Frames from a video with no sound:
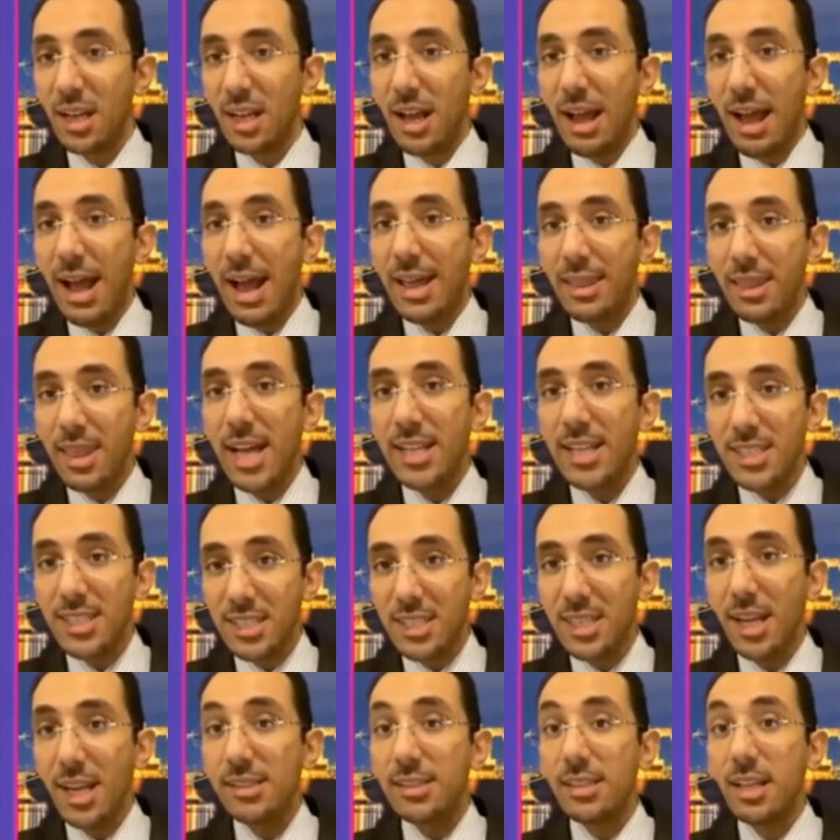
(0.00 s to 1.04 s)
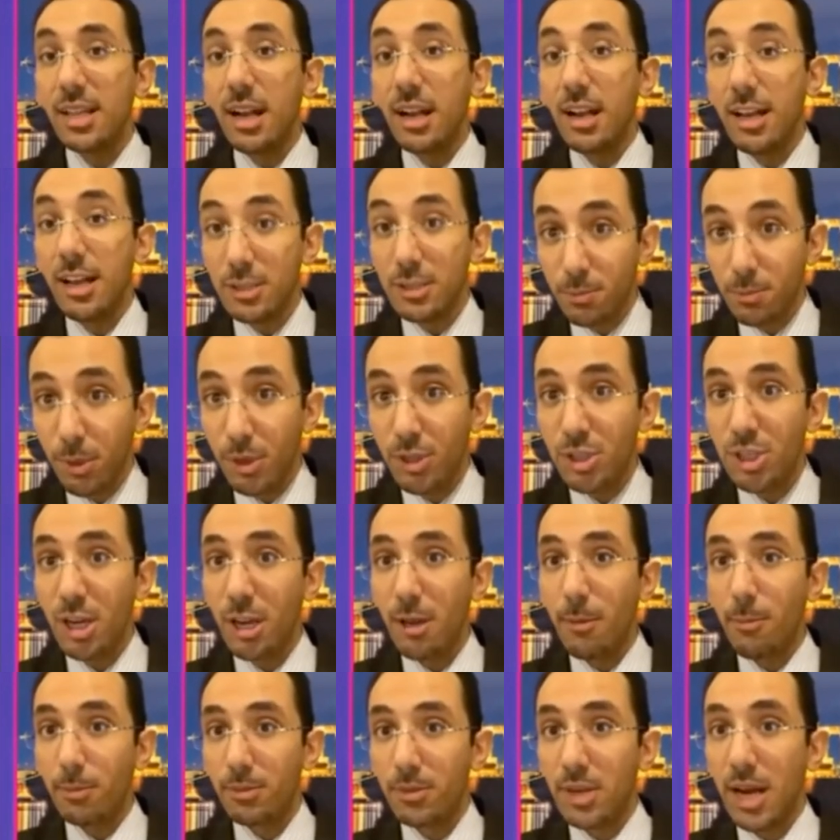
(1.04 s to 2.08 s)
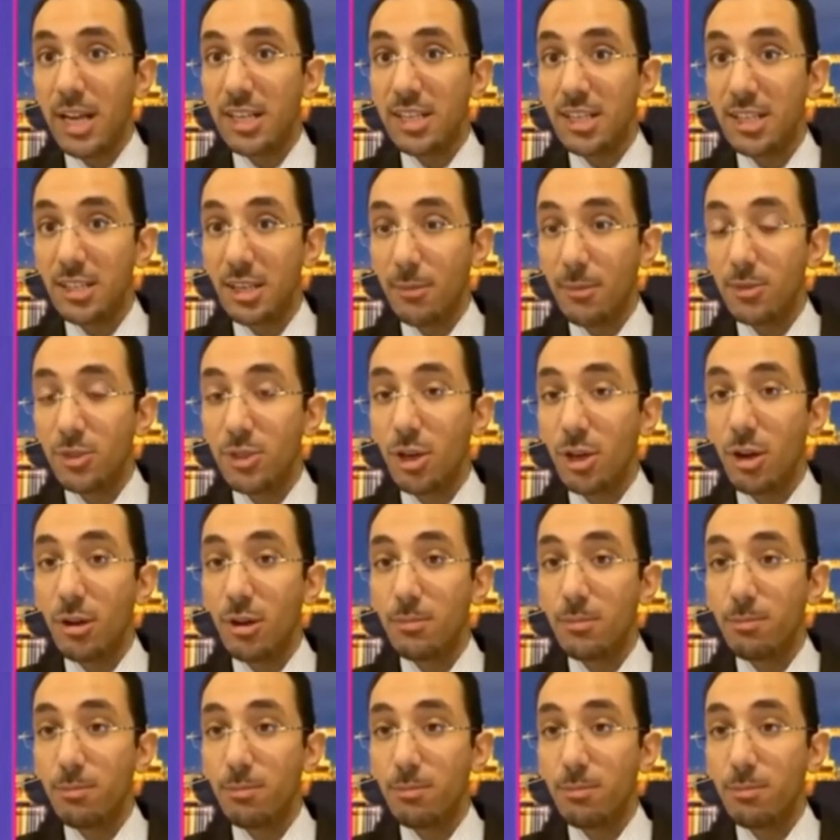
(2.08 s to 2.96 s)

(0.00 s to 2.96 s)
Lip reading: And that certainly is pushing prices up. So